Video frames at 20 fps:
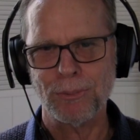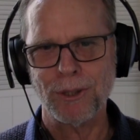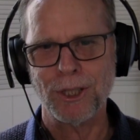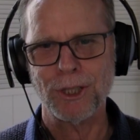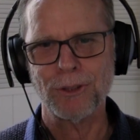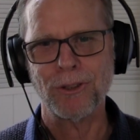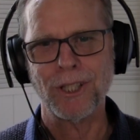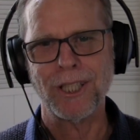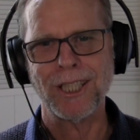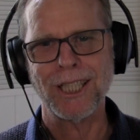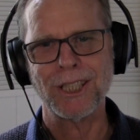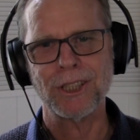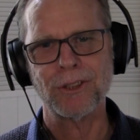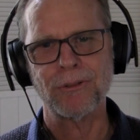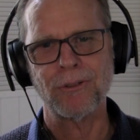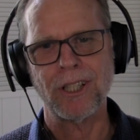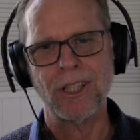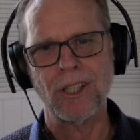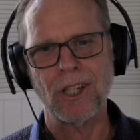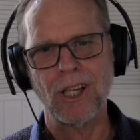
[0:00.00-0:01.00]
right speech, right
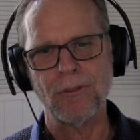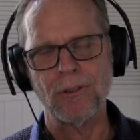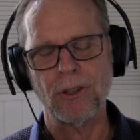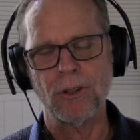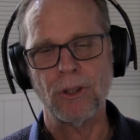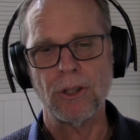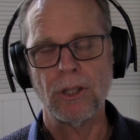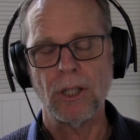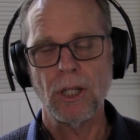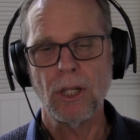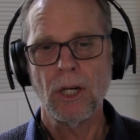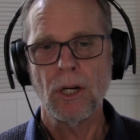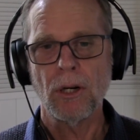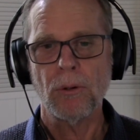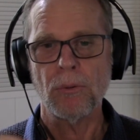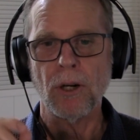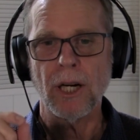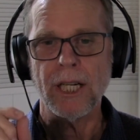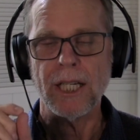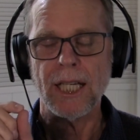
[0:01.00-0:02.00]
action, right livelihood,
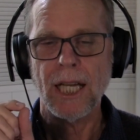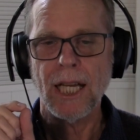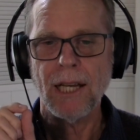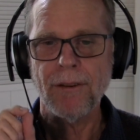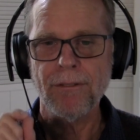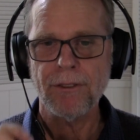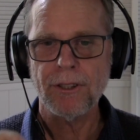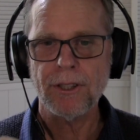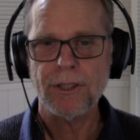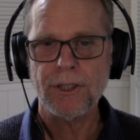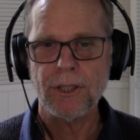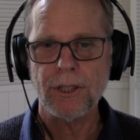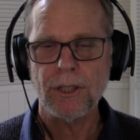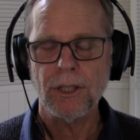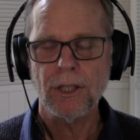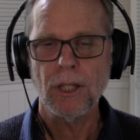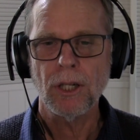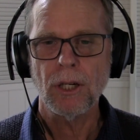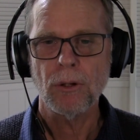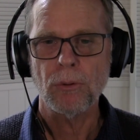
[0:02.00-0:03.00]
right effort,
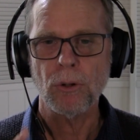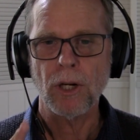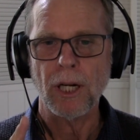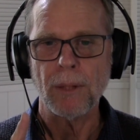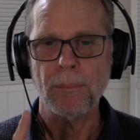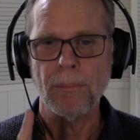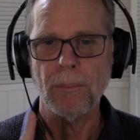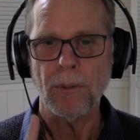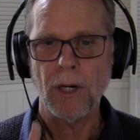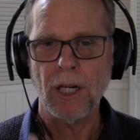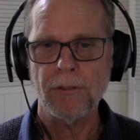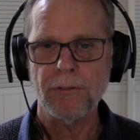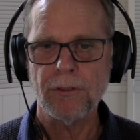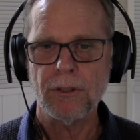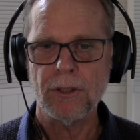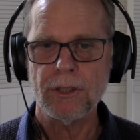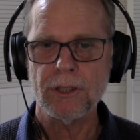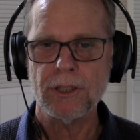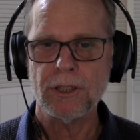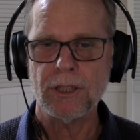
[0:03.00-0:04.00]
right
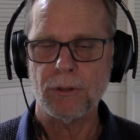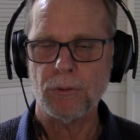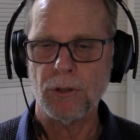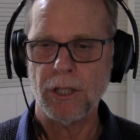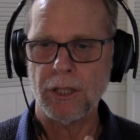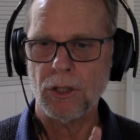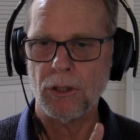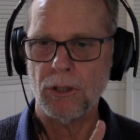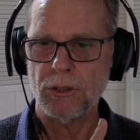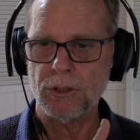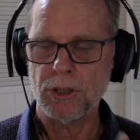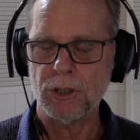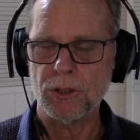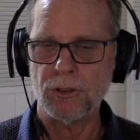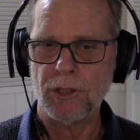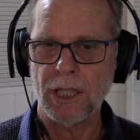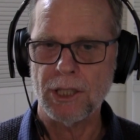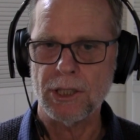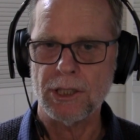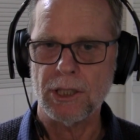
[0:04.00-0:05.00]
mindfulness, and right
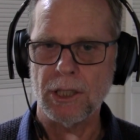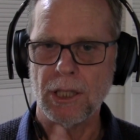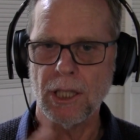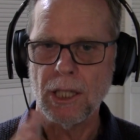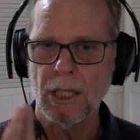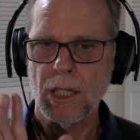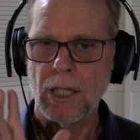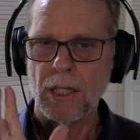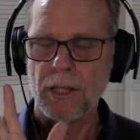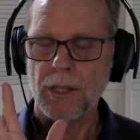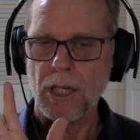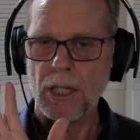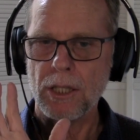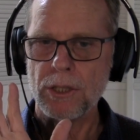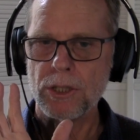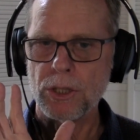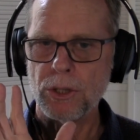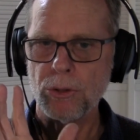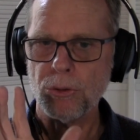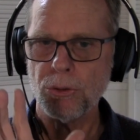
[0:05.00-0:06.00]
concentration.
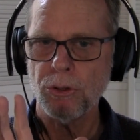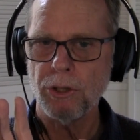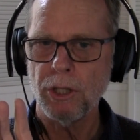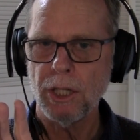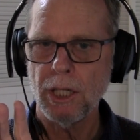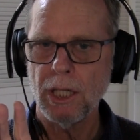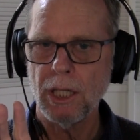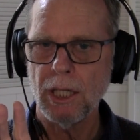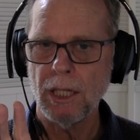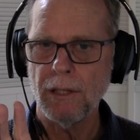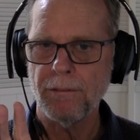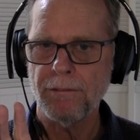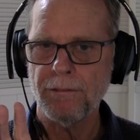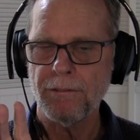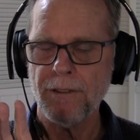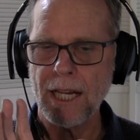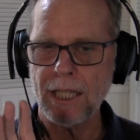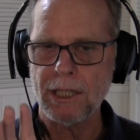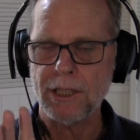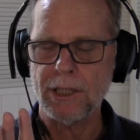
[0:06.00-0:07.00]
Those three
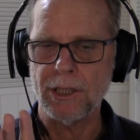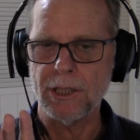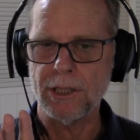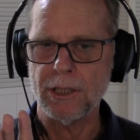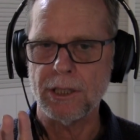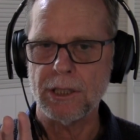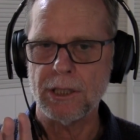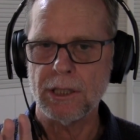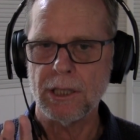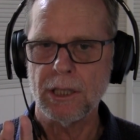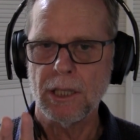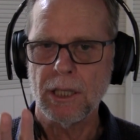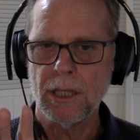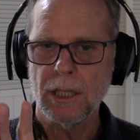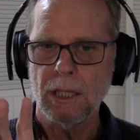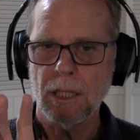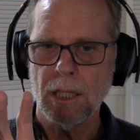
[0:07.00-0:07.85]
factors